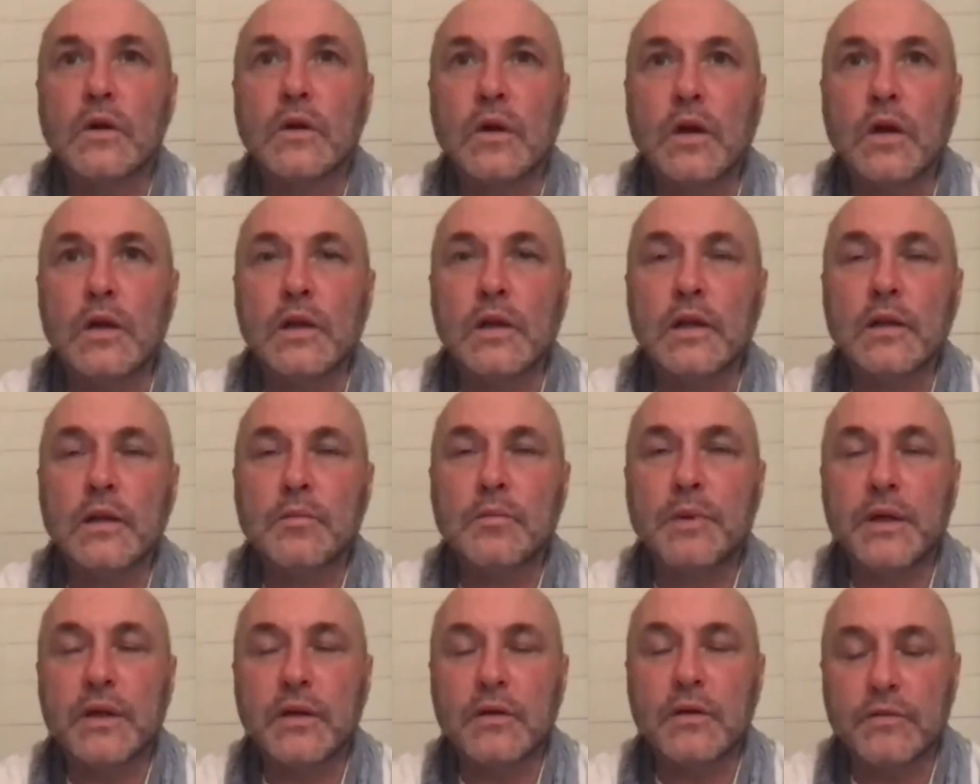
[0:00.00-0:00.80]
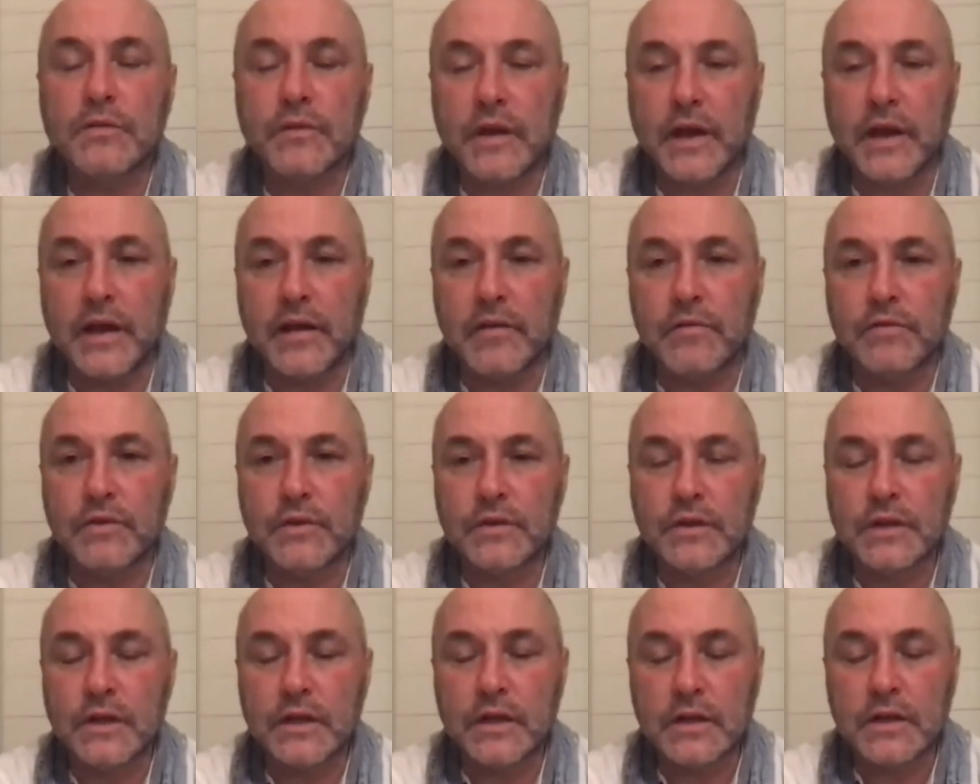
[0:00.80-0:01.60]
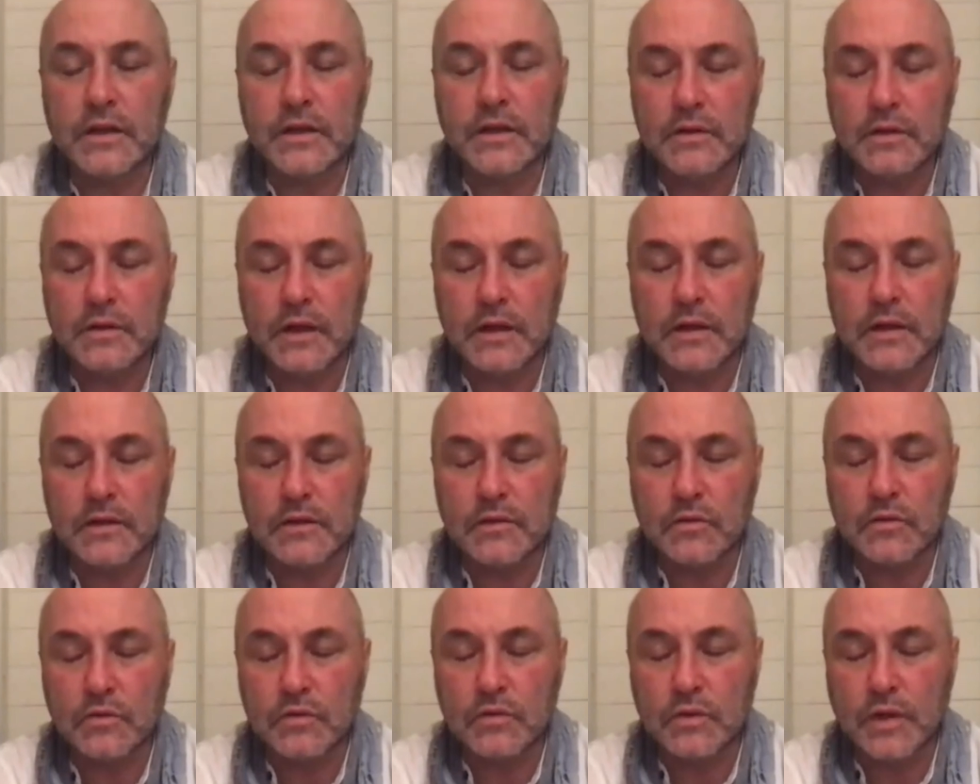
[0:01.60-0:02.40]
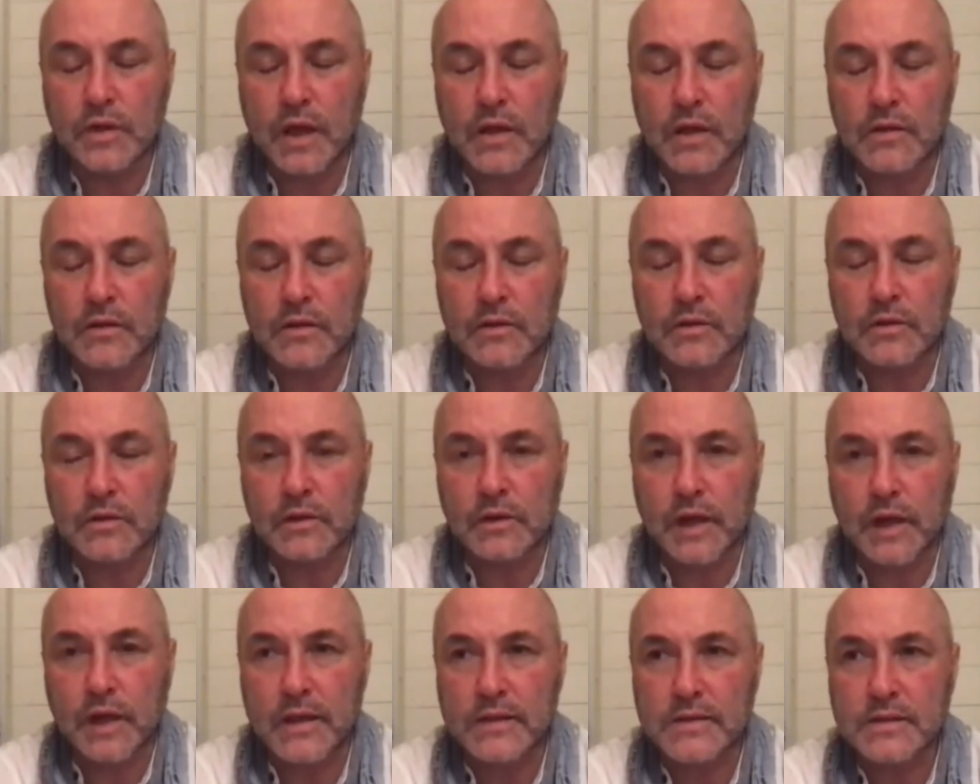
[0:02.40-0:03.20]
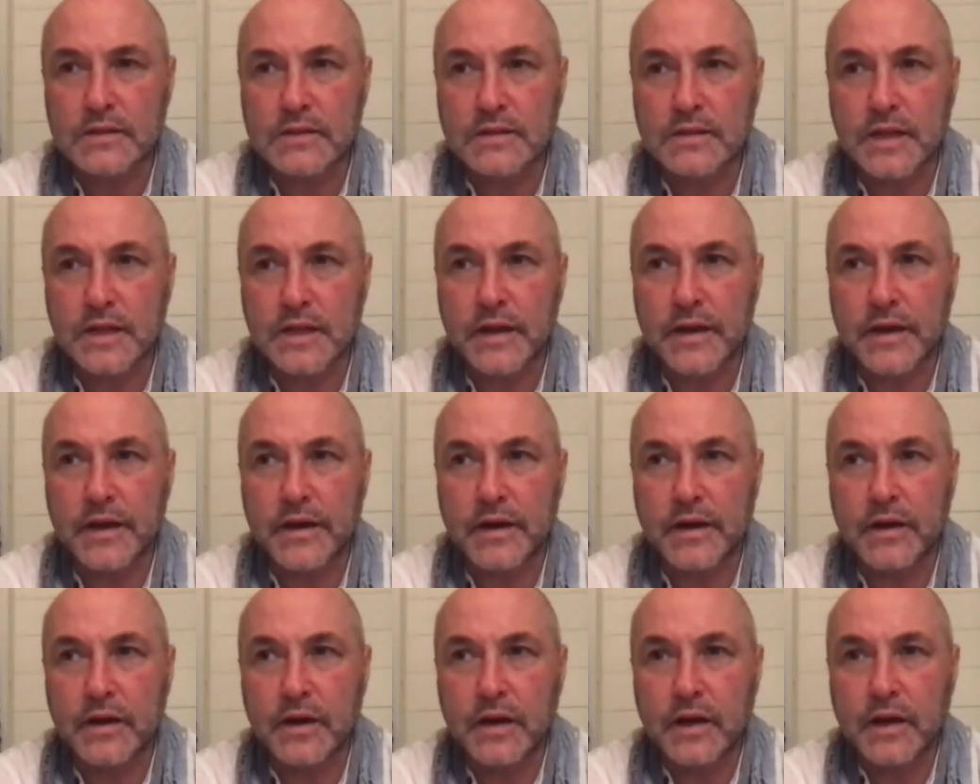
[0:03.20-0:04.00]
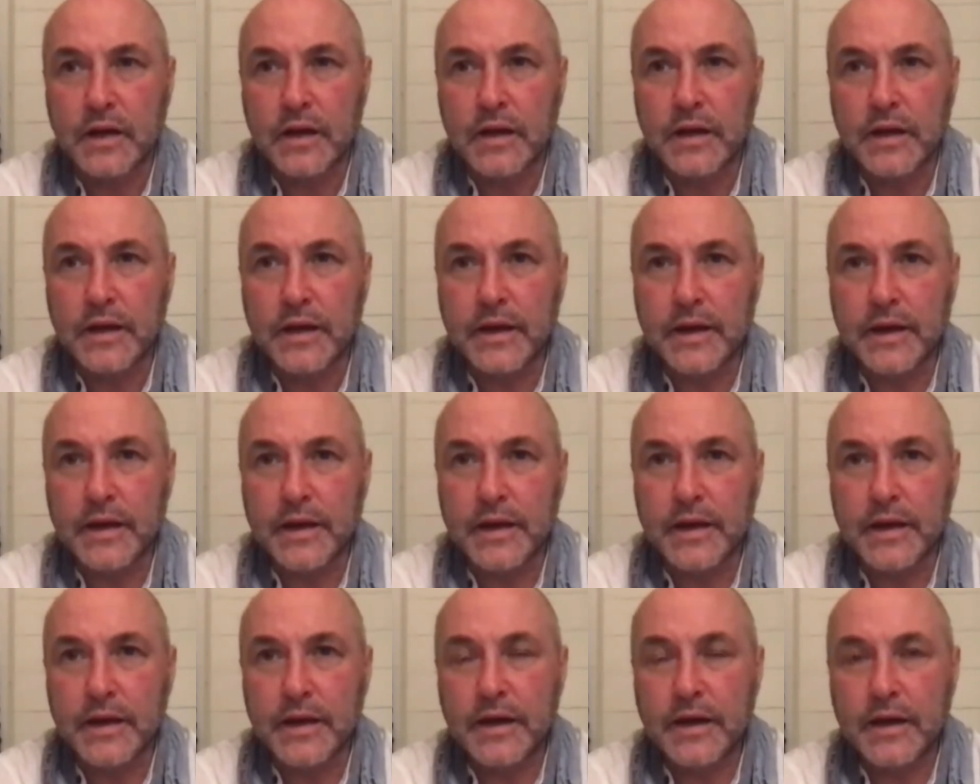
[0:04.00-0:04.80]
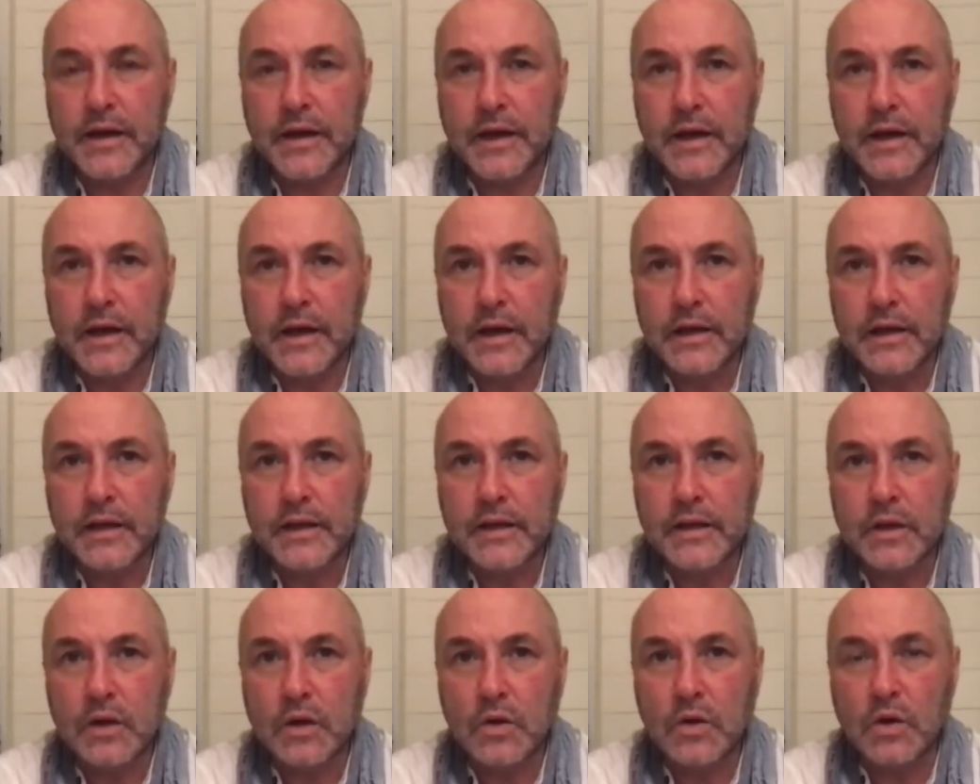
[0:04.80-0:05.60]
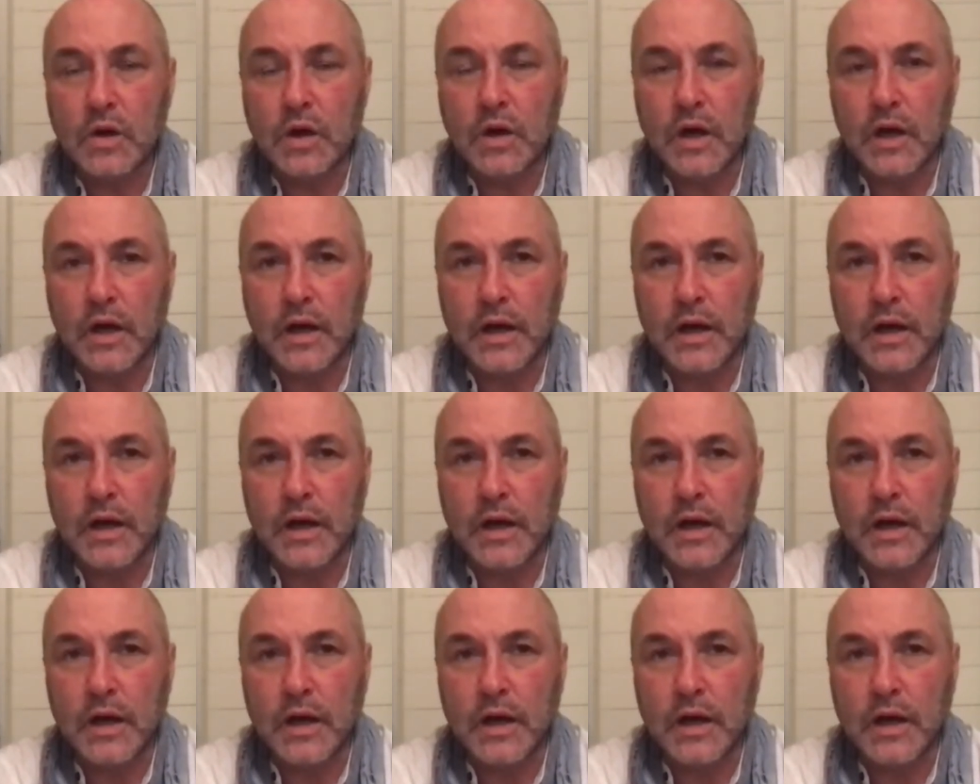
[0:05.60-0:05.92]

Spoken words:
little bit of everything that's there. You know,